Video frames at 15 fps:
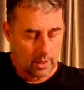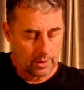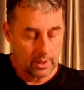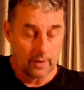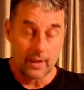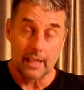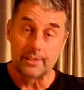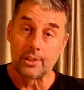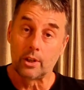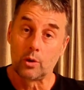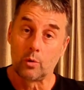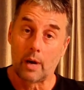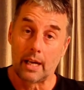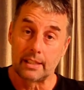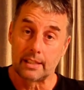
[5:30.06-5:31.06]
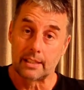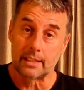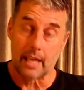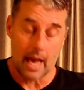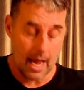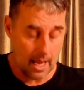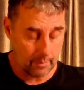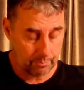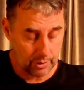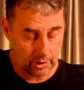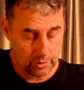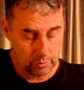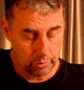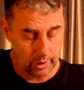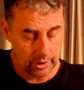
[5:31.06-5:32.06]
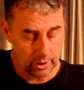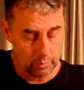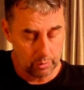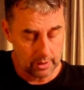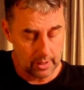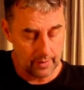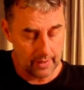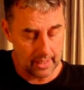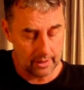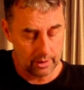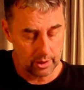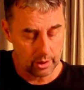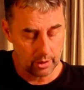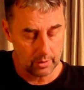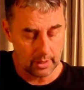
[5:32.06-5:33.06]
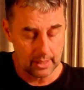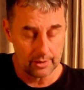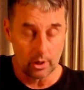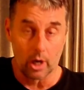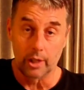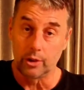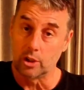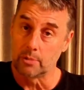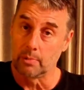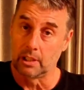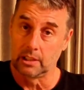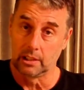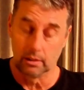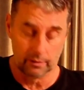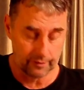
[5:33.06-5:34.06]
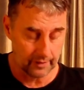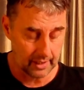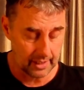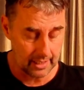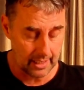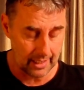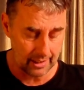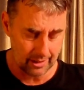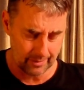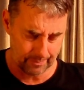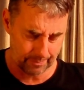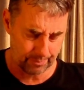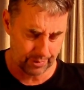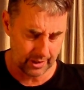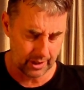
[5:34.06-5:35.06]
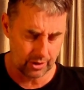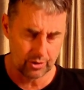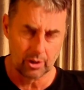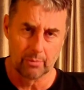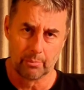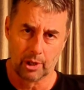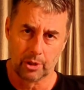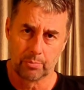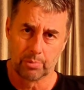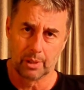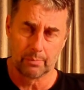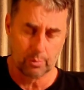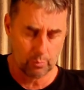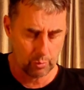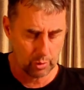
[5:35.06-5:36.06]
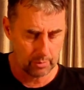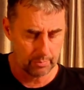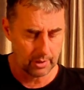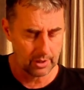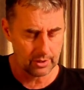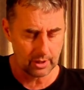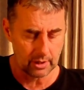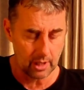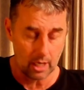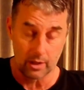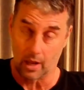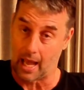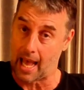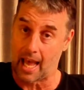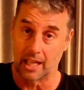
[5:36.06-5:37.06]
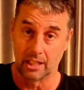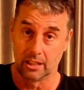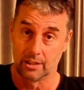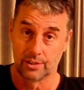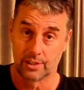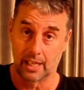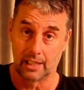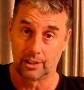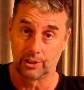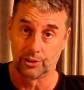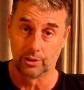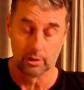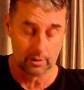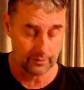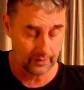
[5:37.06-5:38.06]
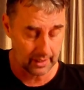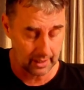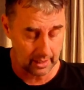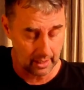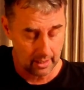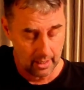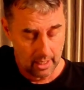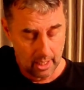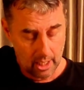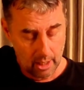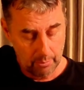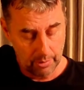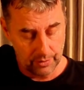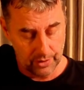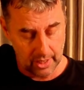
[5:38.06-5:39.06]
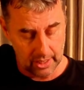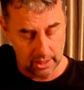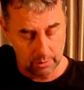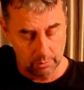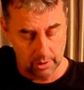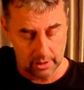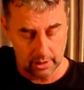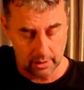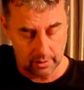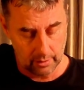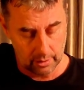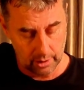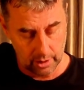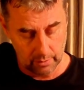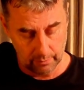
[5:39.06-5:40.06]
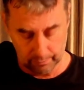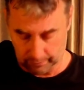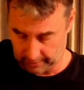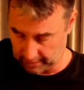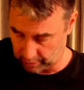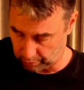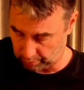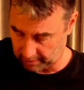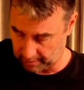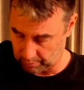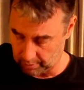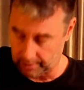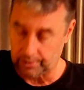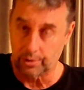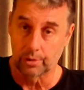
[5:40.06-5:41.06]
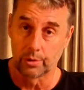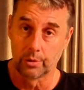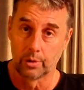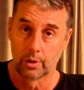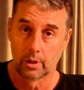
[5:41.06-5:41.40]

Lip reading: That's a great start, because what you want to then do is, I use my little finger, and I'm pretty sure most people would, because I don't know how you take your third finger, but then you literally want to